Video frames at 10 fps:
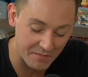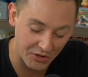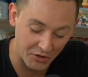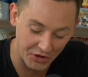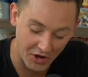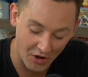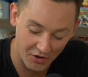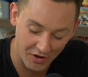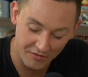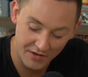build a card
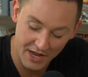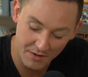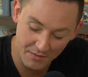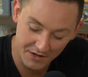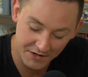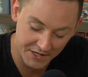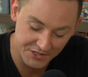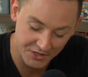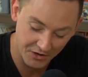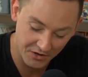of Im
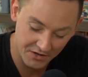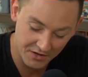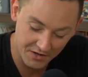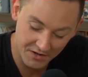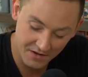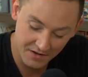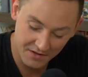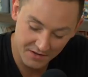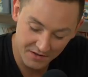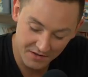Kisner,
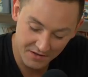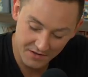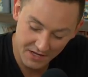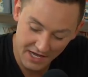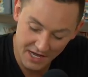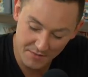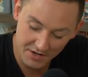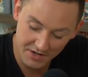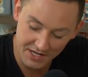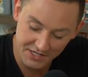Im
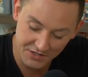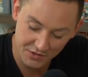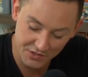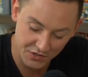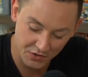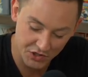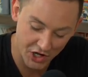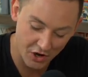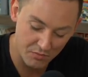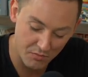Kisner,
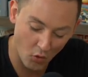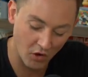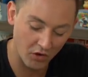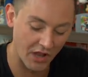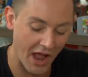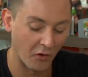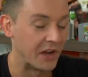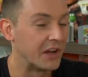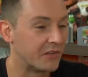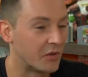Sergio Moore,
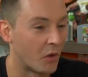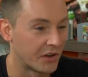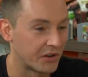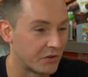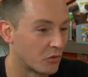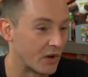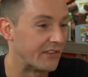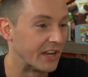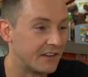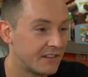Lowry, if you wanted to.
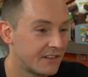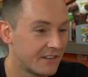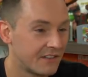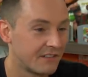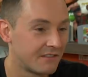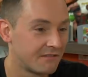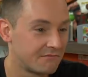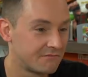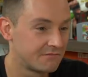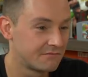Reavy. Yep.
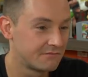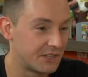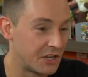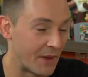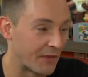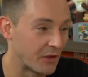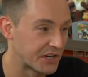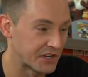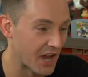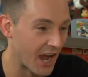Yeah. You could bet
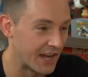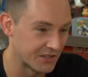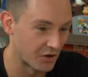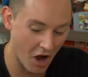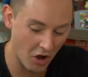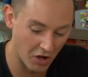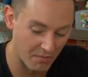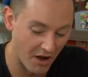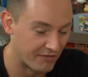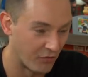six guys, and they're all
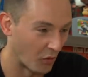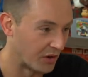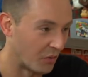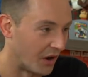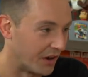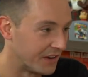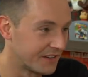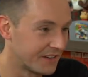above forty to one.